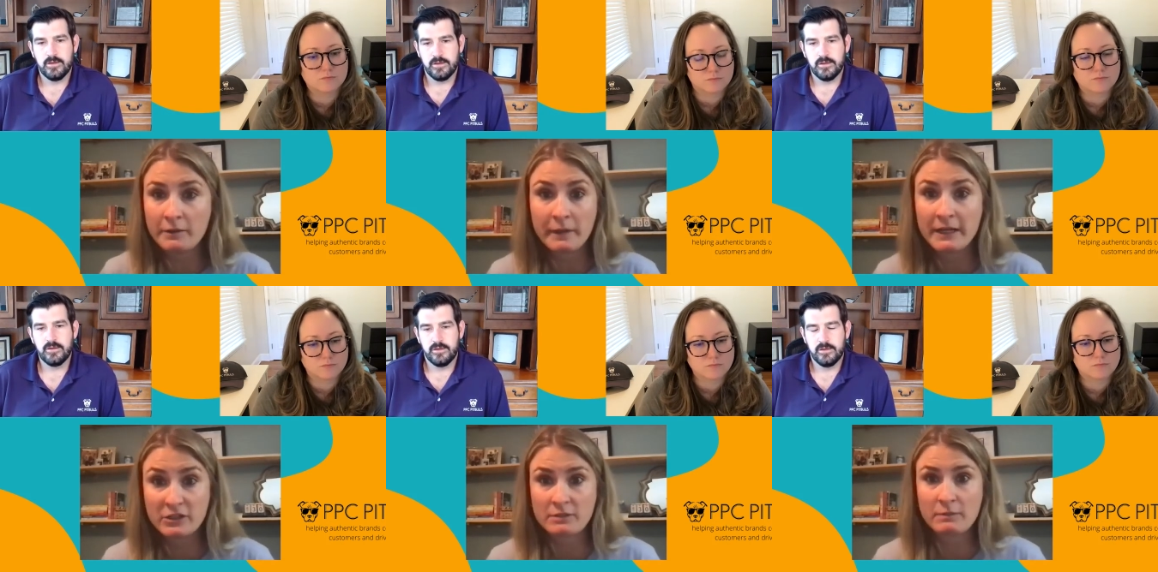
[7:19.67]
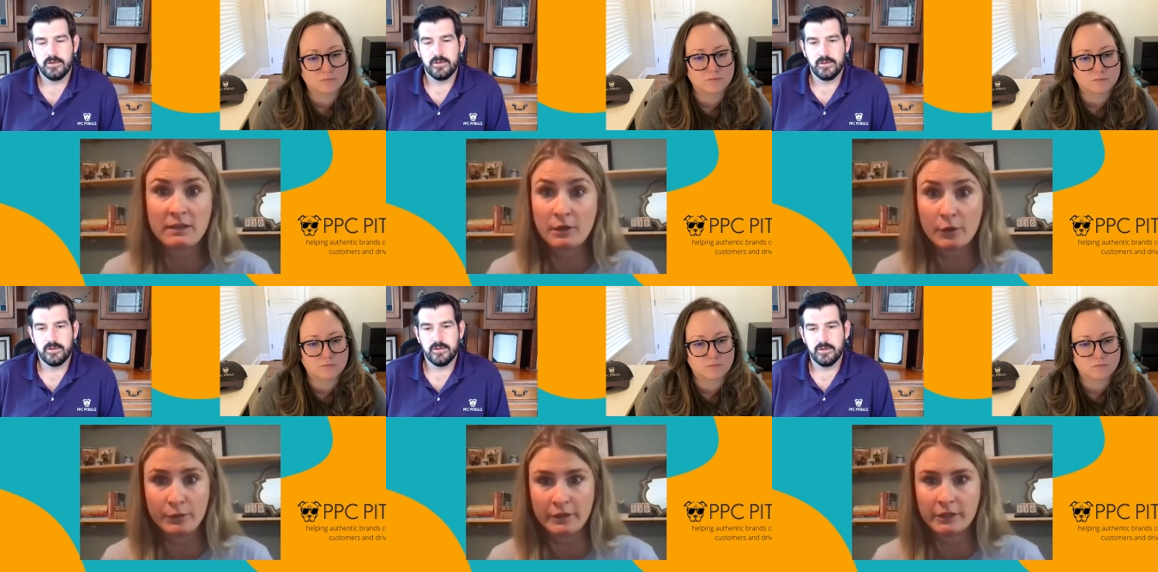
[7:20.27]
Speaker 1: It might just be the
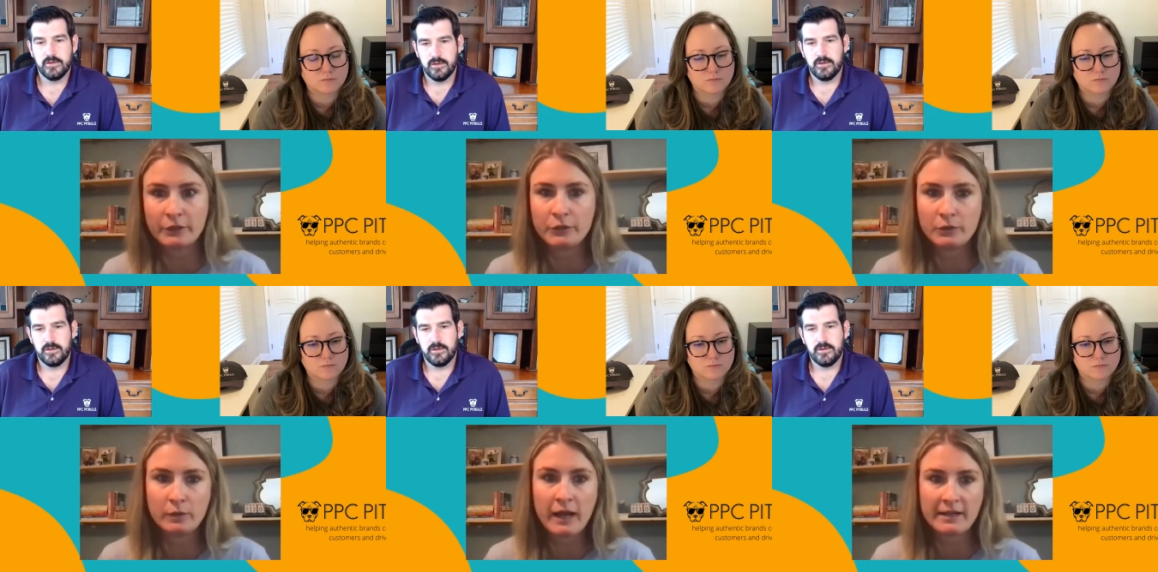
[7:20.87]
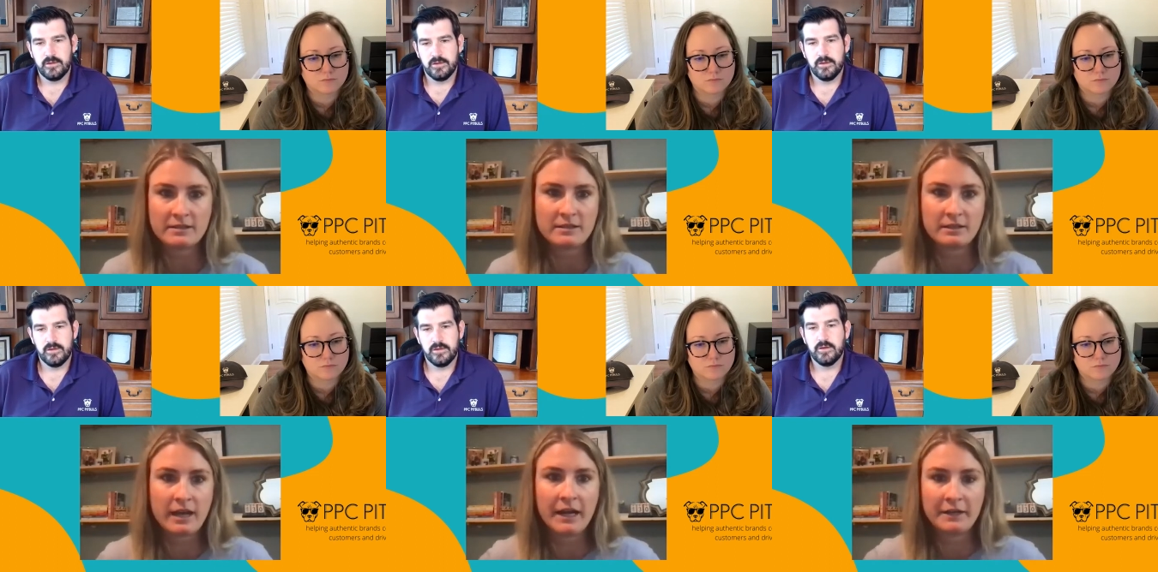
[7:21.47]
owner who has
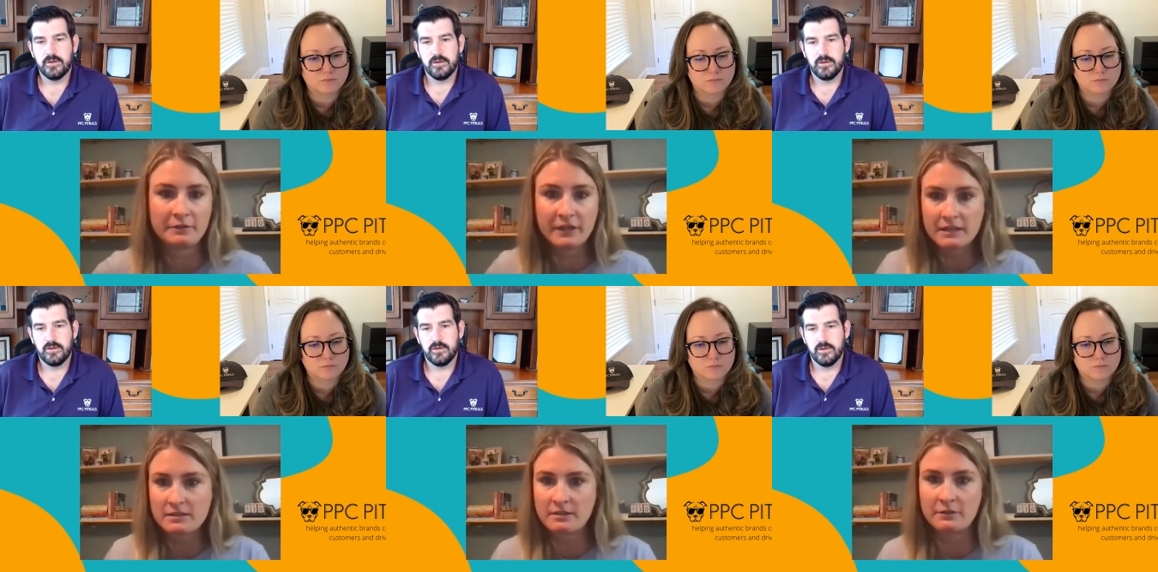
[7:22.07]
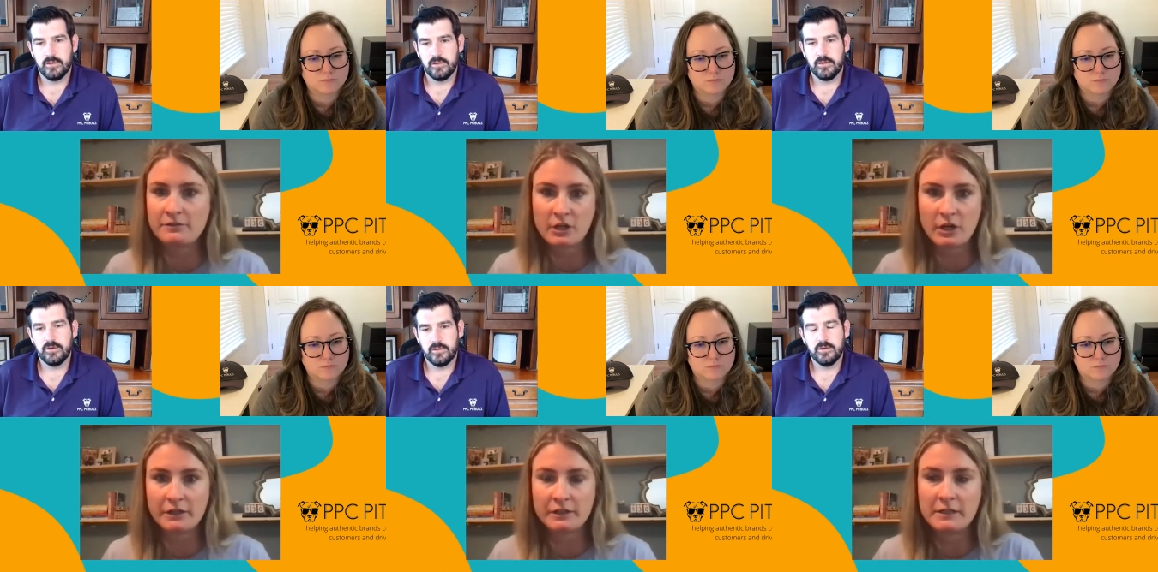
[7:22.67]
to kind of get stuff
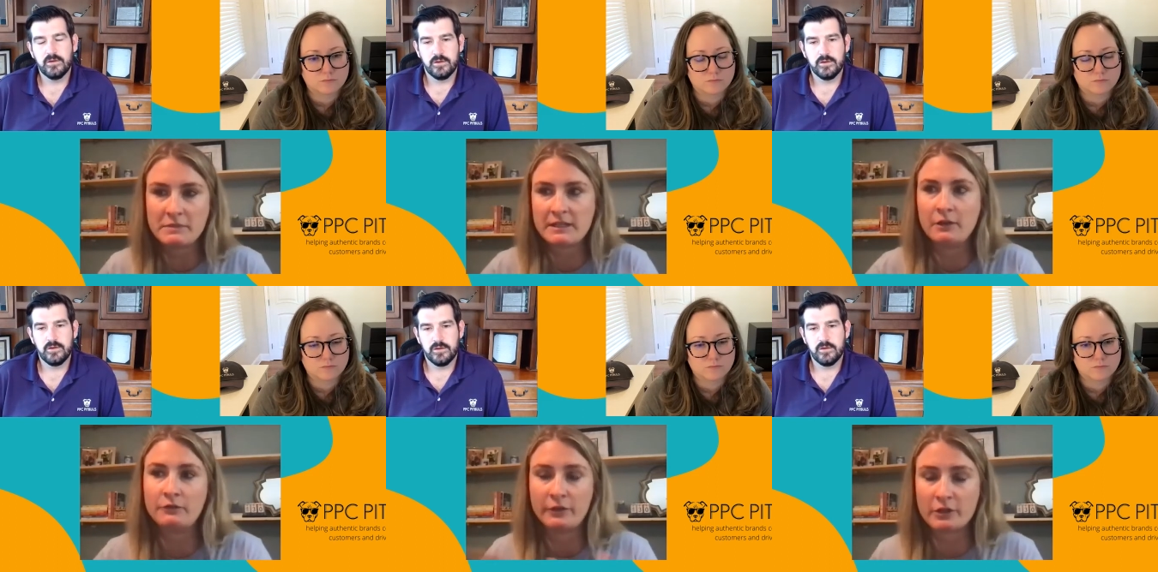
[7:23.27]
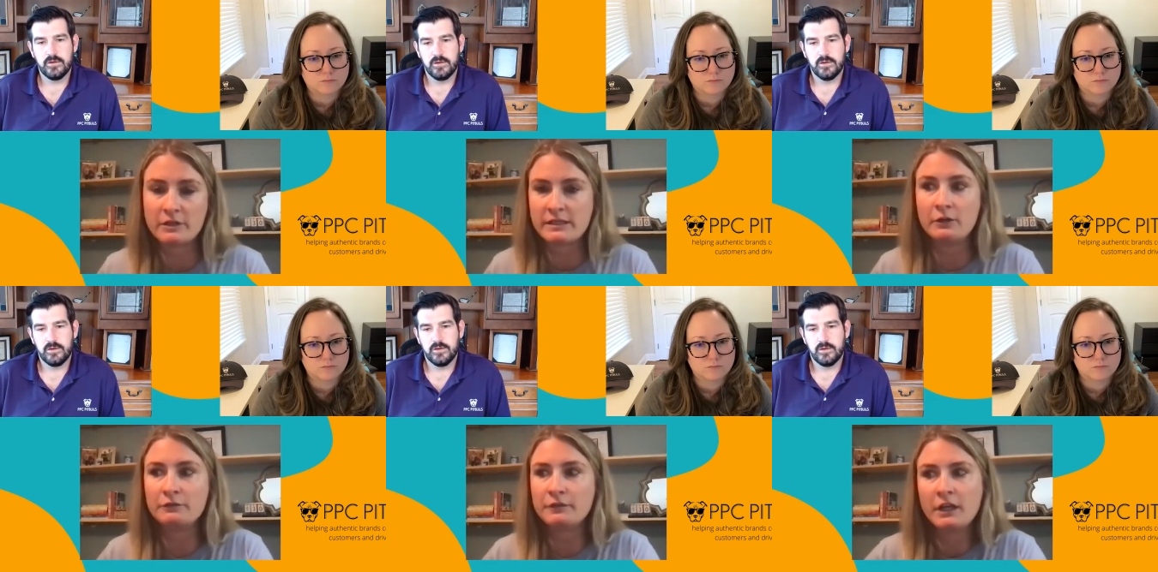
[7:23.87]
started himself or
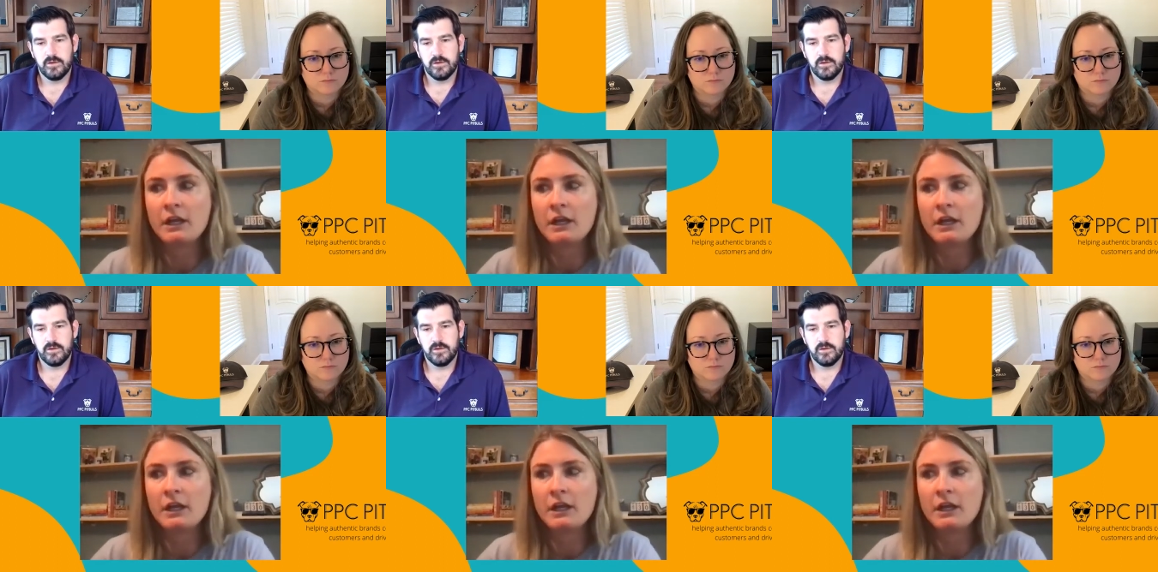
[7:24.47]
herself.